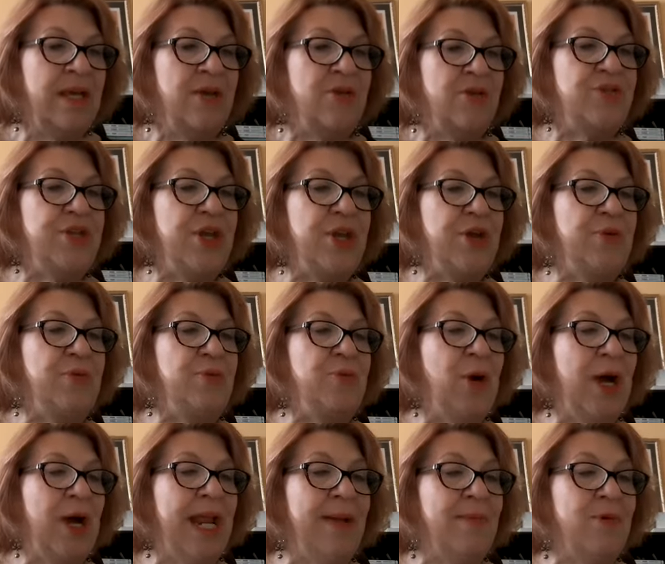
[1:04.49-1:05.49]
So,
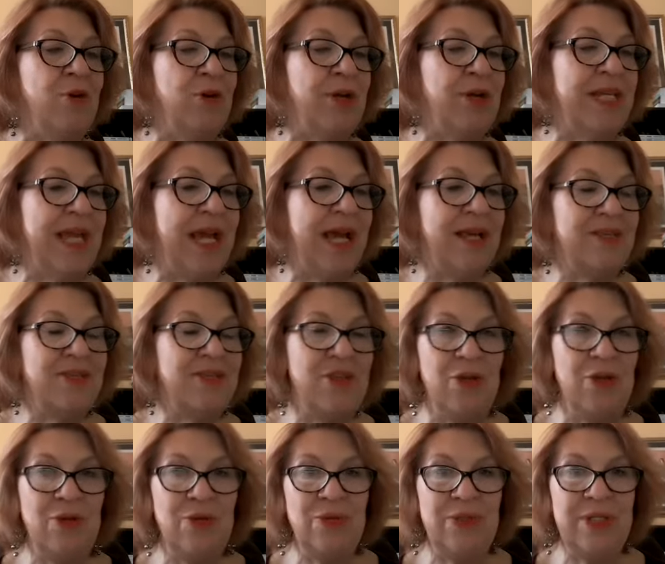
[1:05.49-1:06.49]
what I'm going to ask
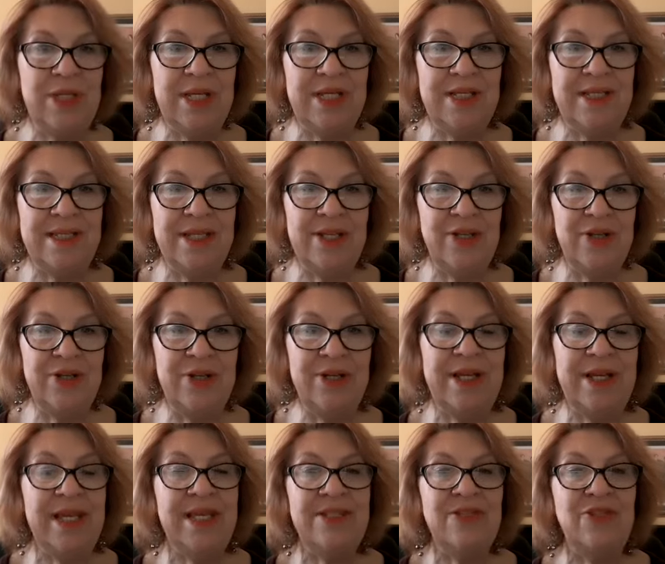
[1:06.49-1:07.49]
you to consider
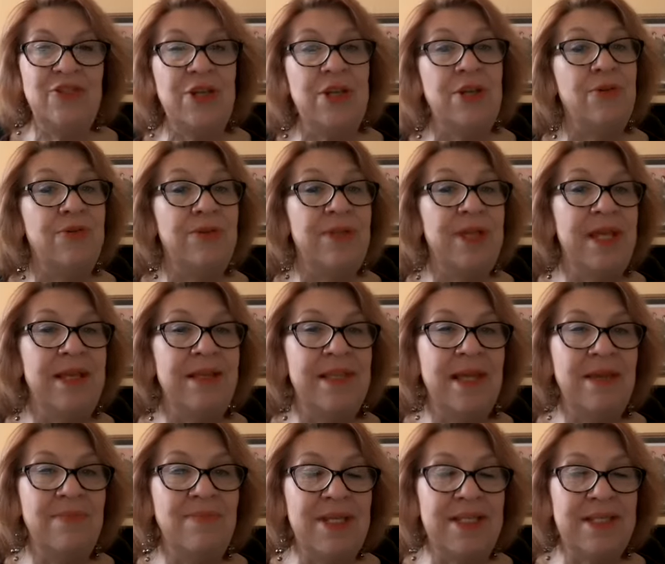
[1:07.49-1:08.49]
is, do you think
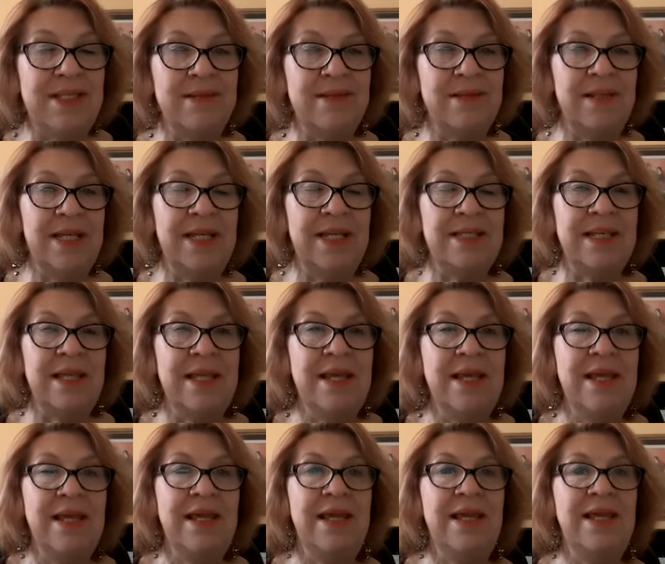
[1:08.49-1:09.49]
that Mrs. Glitz
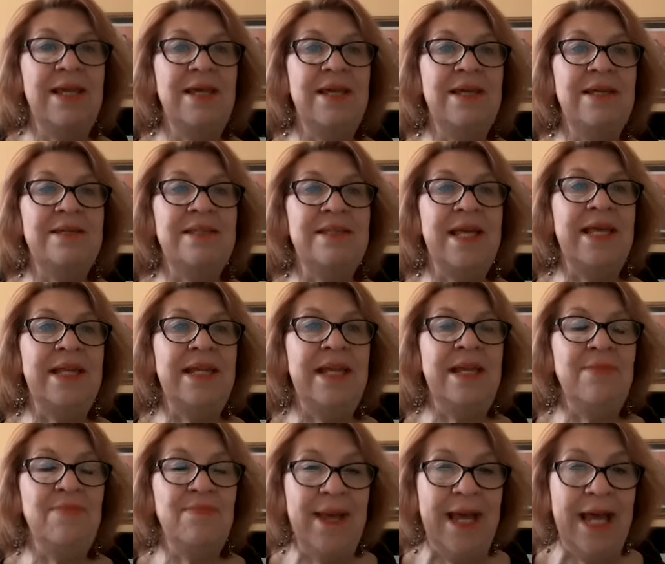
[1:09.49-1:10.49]
is an
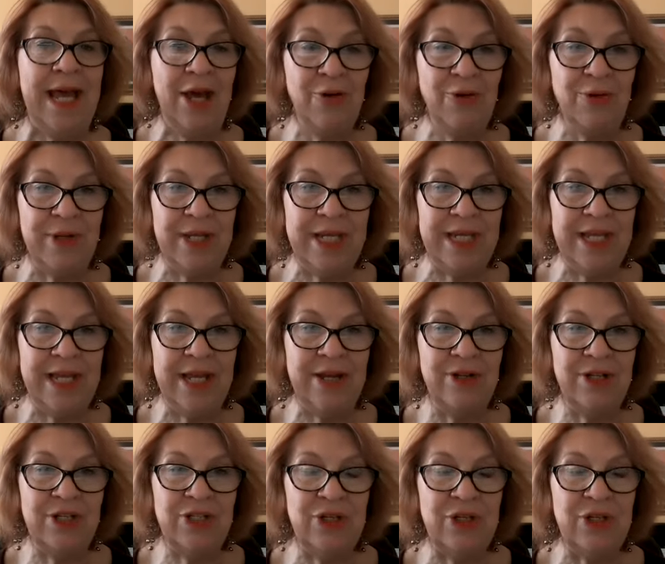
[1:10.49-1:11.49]
empowering
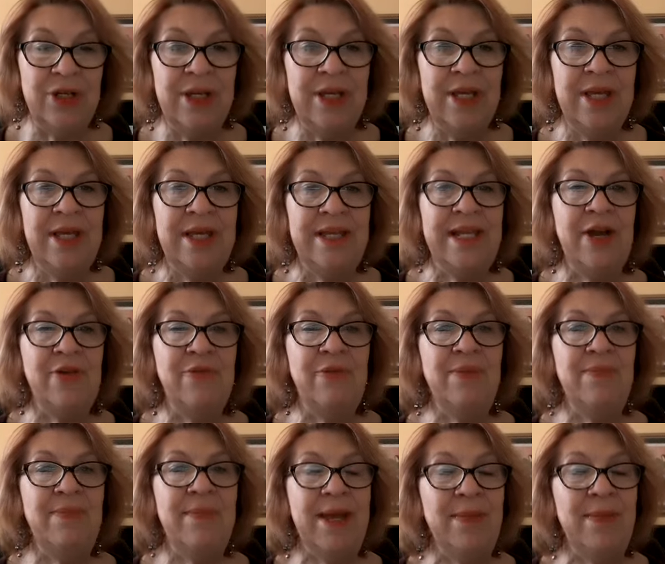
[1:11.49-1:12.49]
character? Now,
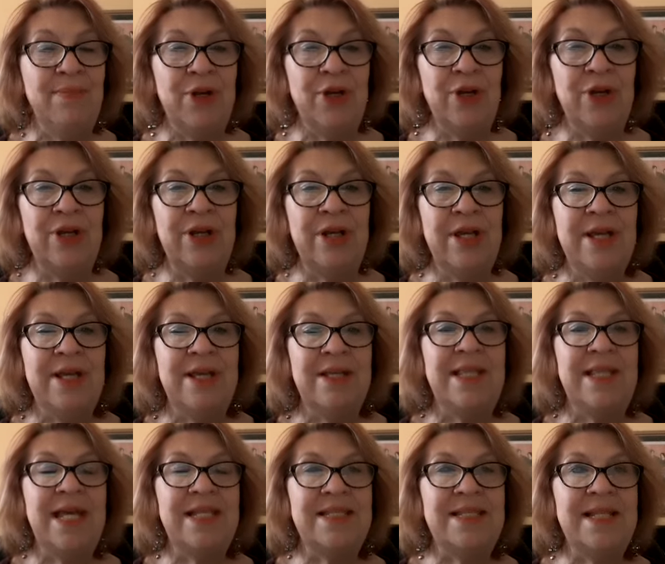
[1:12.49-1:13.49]
remember,
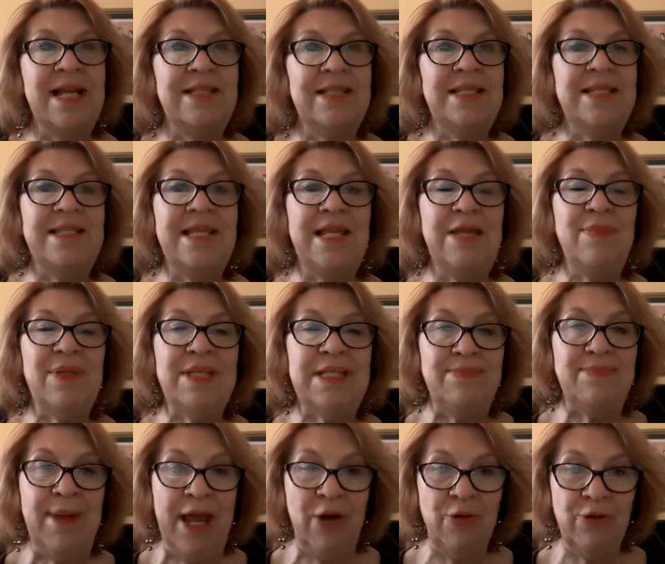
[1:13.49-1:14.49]
that is not the same
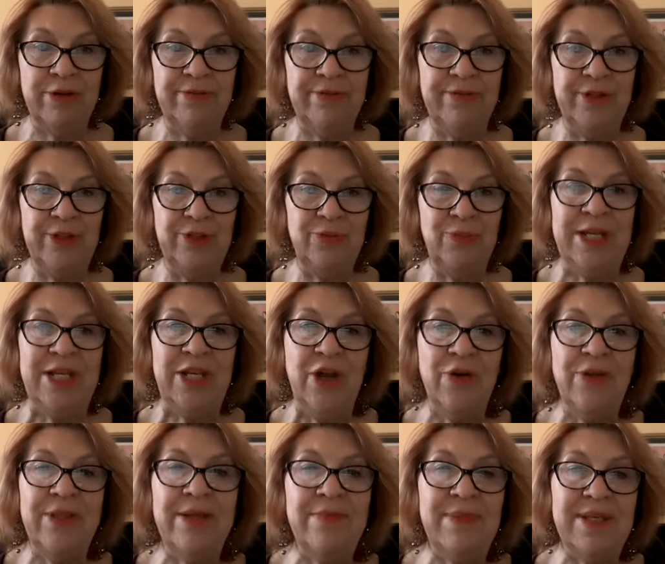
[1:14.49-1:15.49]
as powerful. We
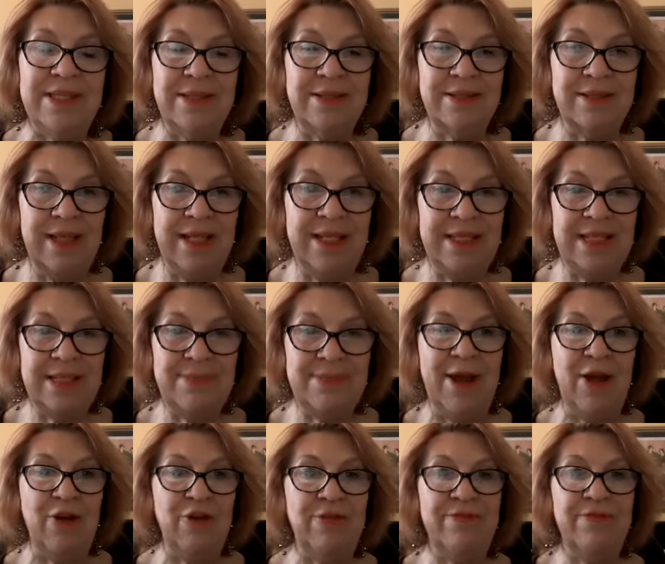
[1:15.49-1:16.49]
know that Mrs. Glitz is
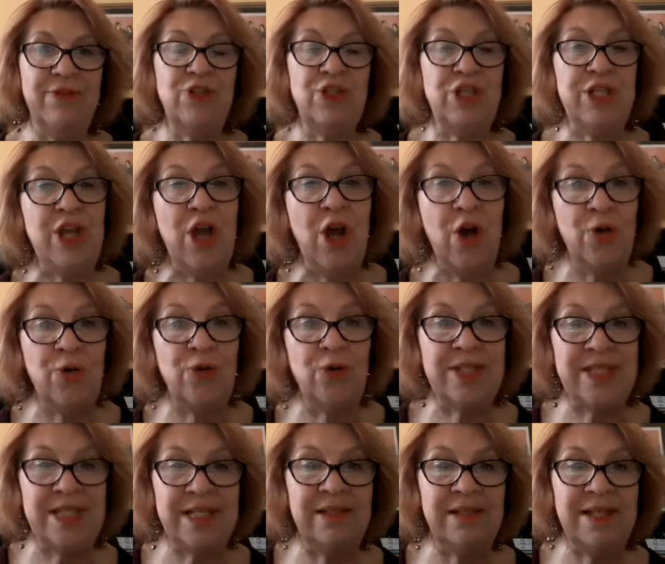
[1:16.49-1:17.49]
powerful. She
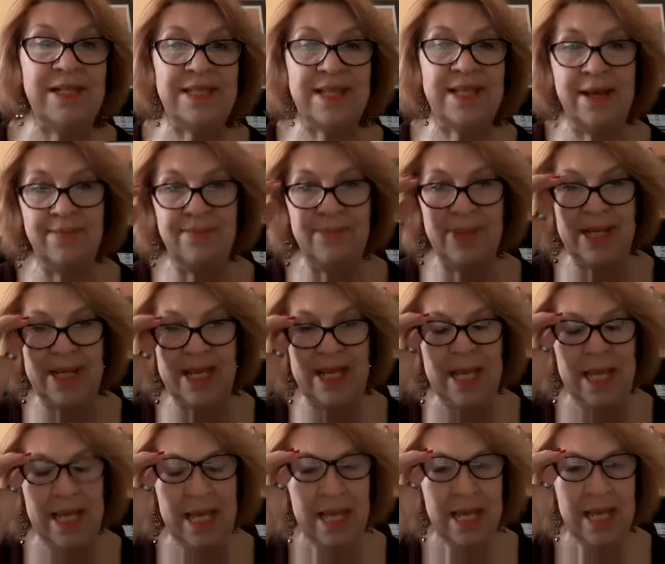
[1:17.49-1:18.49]
owns the Glitz
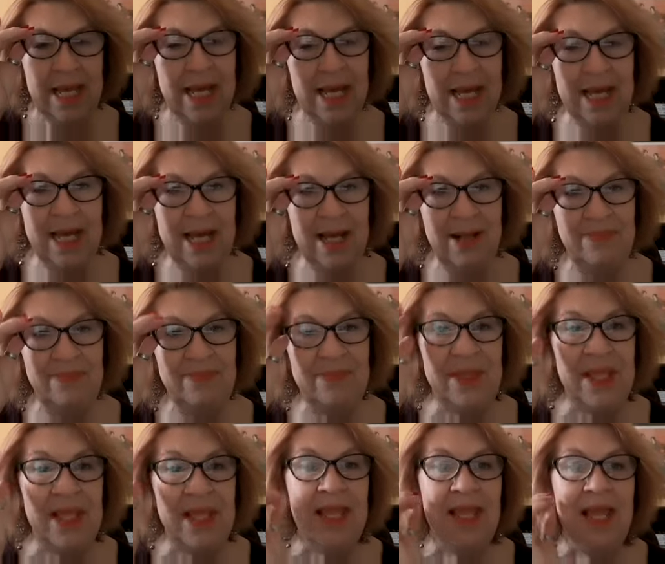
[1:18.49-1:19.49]
company. Um,
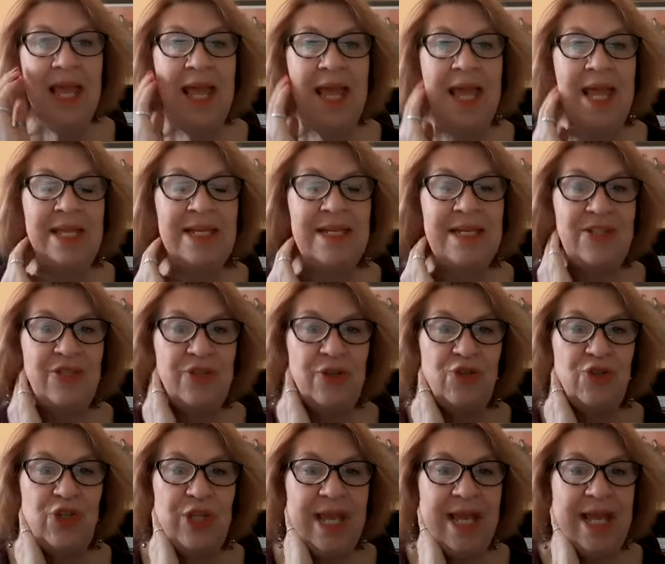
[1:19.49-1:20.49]
and so
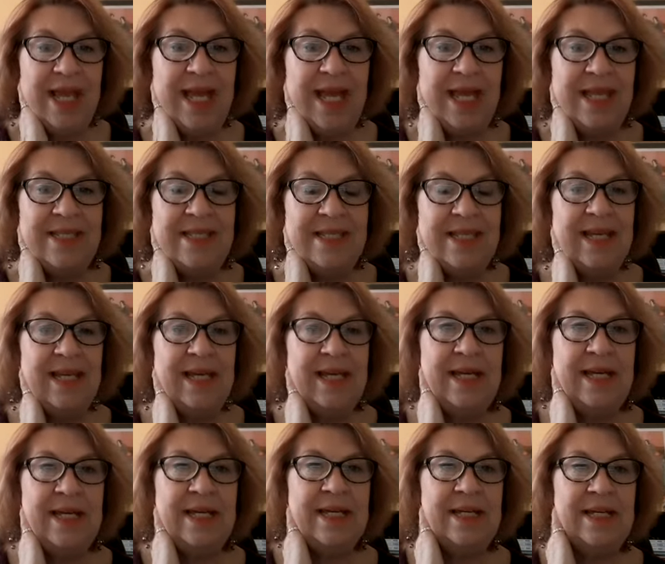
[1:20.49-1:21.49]
she has
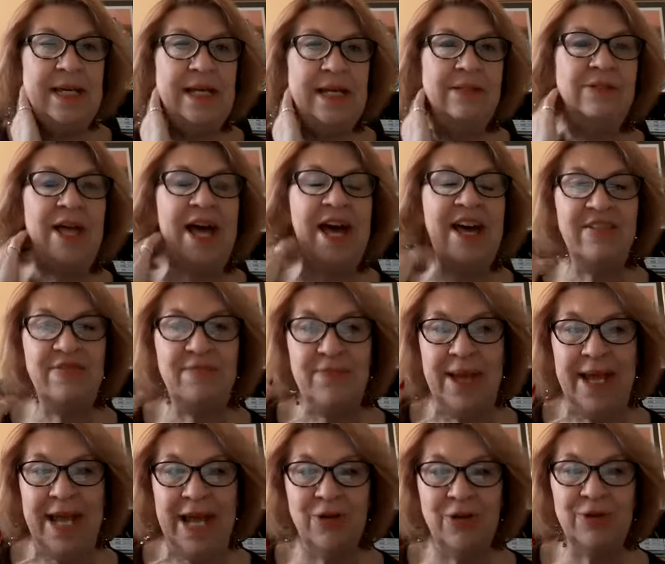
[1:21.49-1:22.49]
a lot of
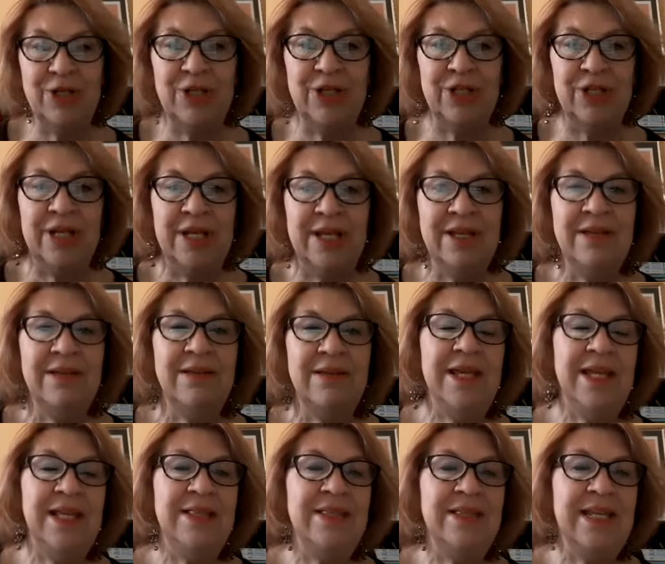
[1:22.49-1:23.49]
power
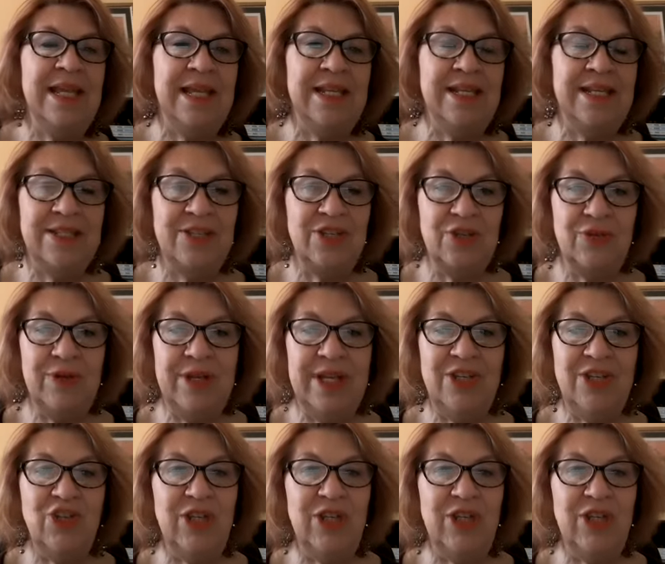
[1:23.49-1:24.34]
in the industry.